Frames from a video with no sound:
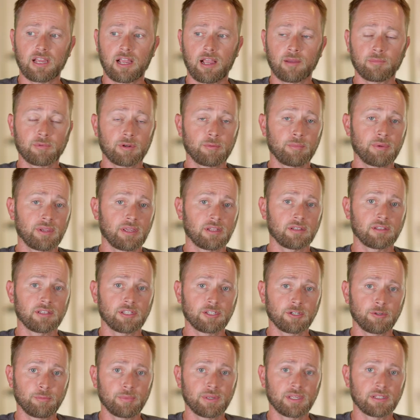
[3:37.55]
I'm gonna be a
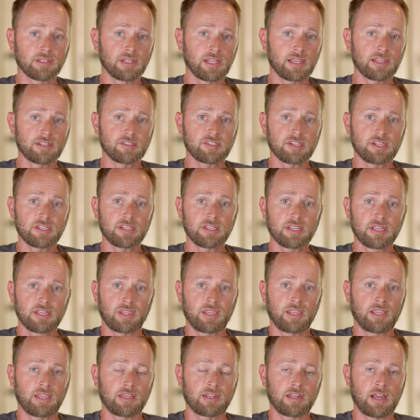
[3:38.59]
little bit lazy
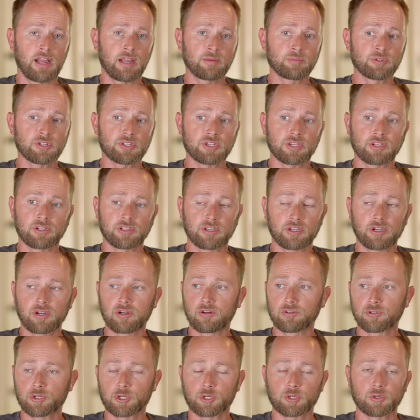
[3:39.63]
and I'm just gonna go
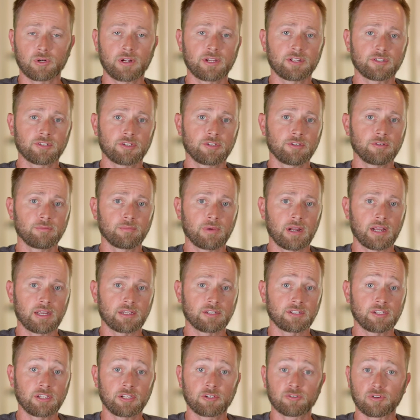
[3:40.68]
straight to my
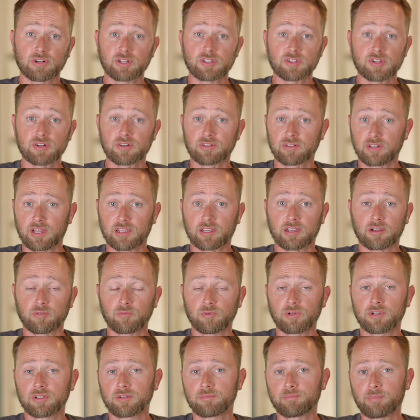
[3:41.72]
degreaser like I
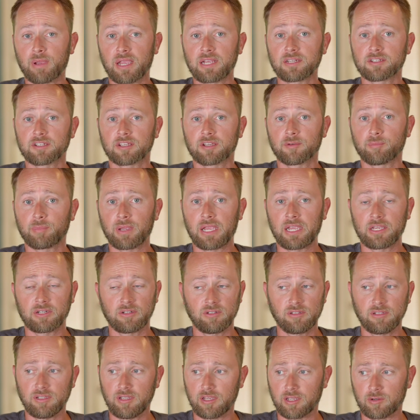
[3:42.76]
would painting a
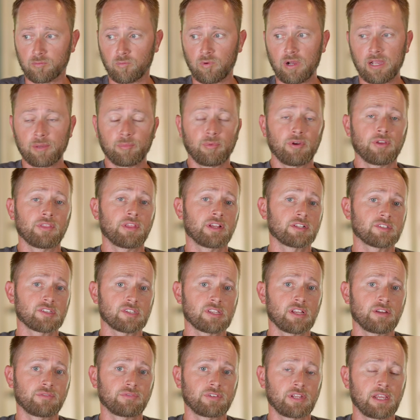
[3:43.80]
panel and wipe all that
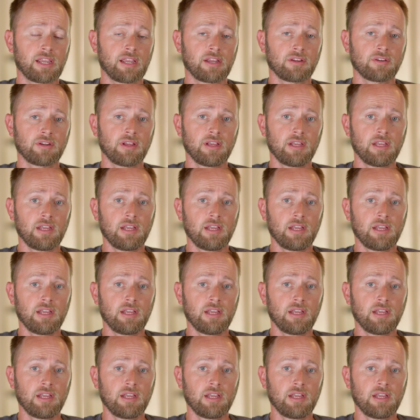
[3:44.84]
stuff down.